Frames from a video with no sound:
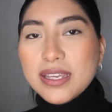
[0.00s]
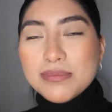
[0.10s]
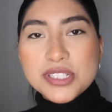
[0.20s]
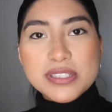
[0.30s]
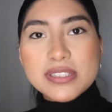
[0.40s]

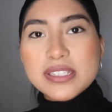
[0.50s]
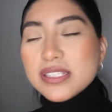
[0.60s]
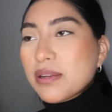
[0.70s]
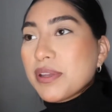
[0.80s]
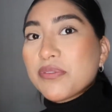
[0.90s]
It's
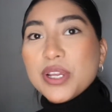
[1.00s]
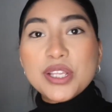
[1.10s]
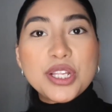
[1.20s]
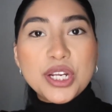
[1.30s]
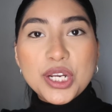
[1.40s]
gonna be a
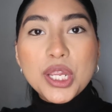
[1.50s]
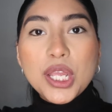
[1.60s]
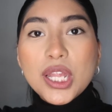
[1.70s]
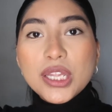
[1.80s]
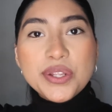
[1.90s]
regular
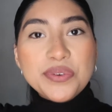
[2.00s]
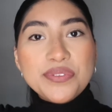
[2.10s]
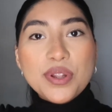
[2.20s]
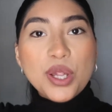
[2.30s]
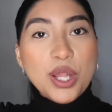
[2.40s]
little
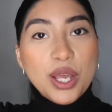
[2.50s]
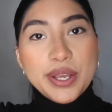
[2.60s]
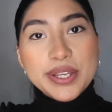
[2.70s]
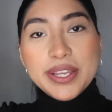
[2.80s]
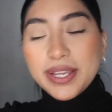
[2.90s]

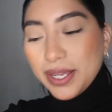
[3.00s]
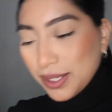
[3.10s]
vlog.